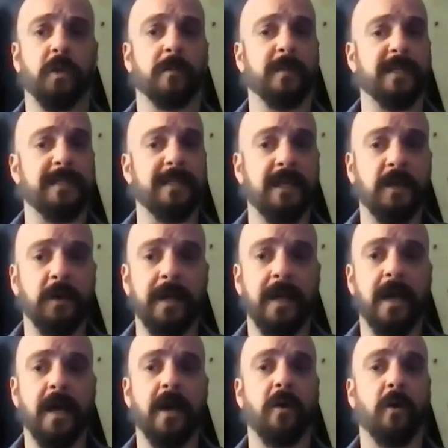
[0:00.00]
or
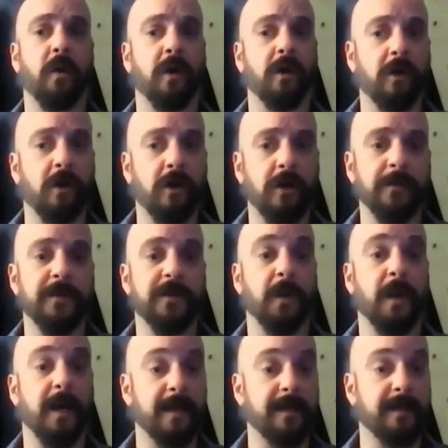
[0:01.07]
materia or herbs
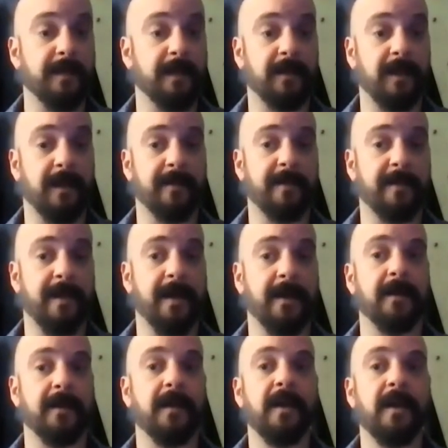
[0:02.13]
or anything like
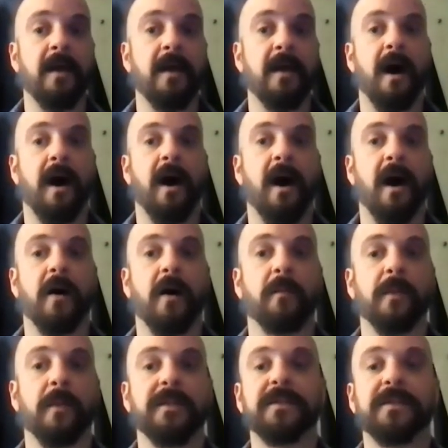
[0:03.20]
that.
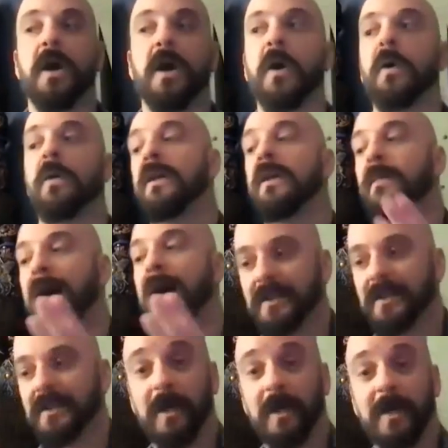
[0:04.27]
So then
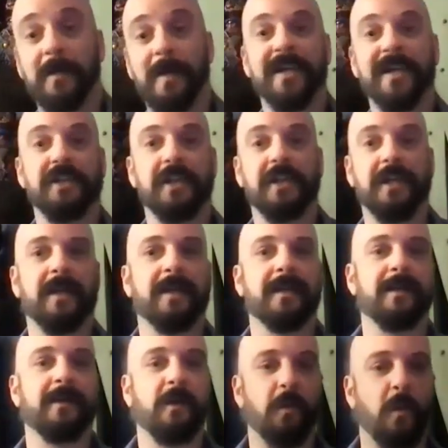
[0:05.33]
Mastering Magick
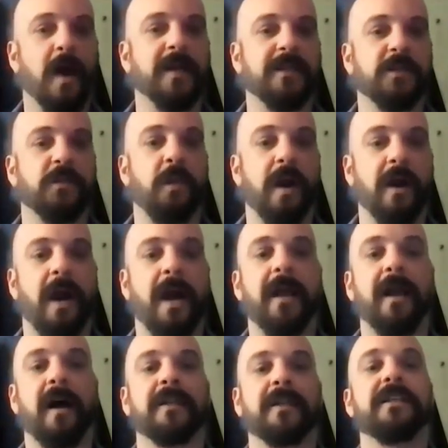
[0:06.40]
was where I
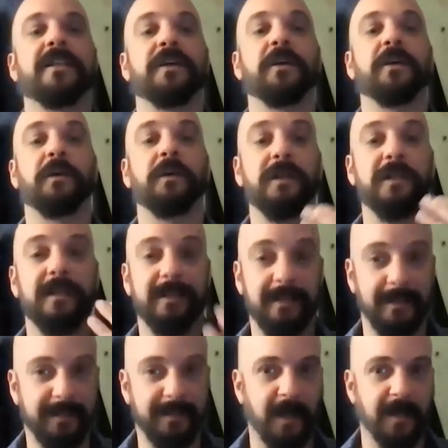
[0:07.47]
got to
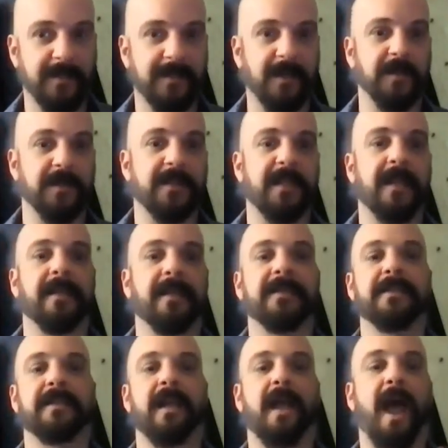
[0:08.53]
discuss those
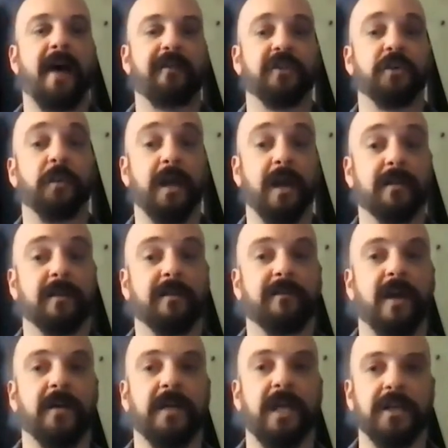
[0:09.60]
things after we got the
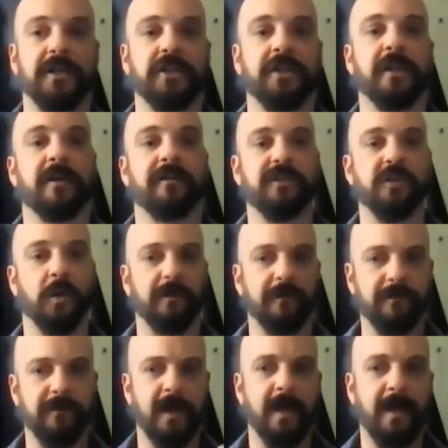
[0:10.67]
foundation of sort
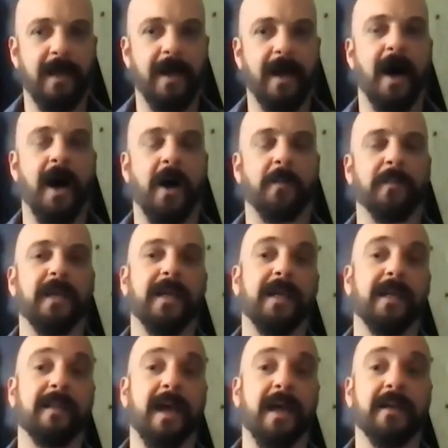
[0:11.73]
of
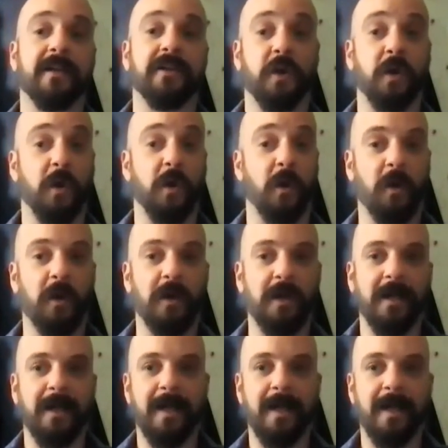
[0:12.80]
getting that internal